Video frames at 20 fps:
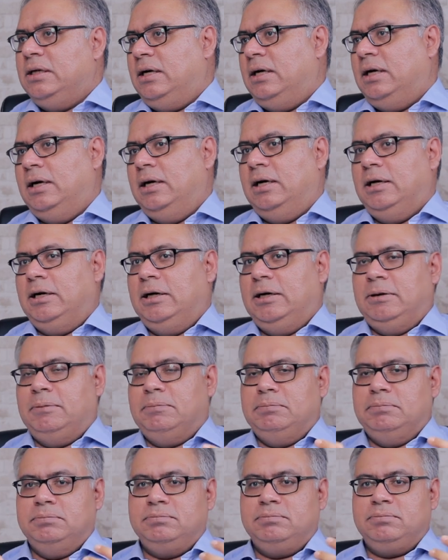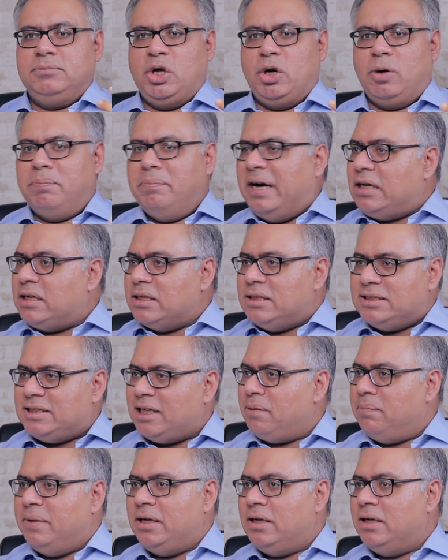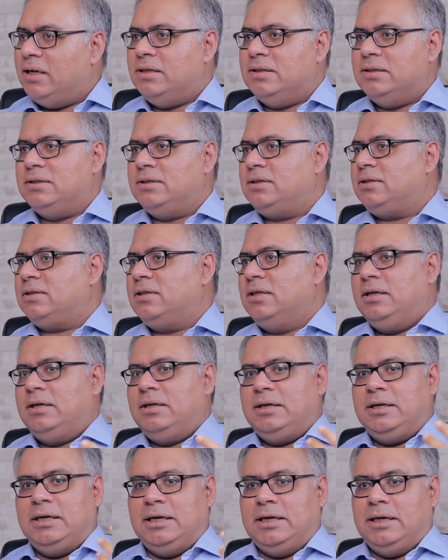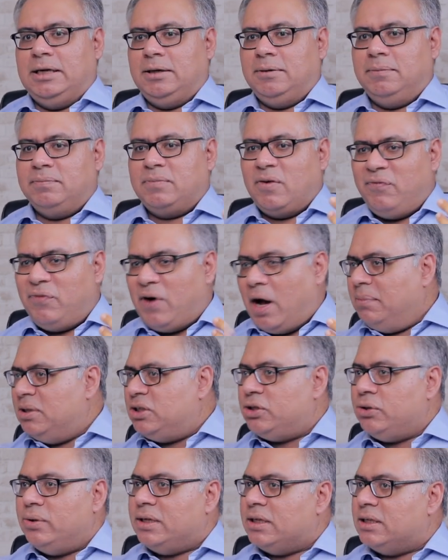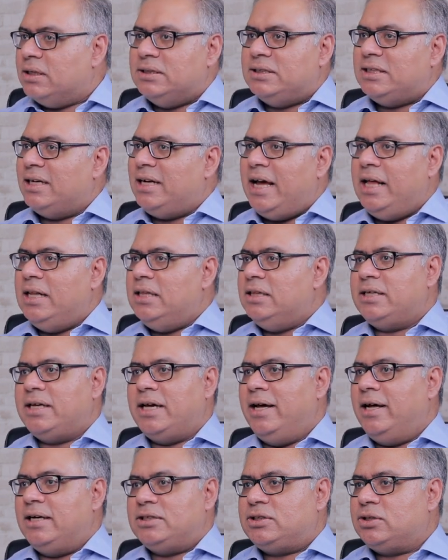you know, metals and minerals, pharmaceuticals and healthcare.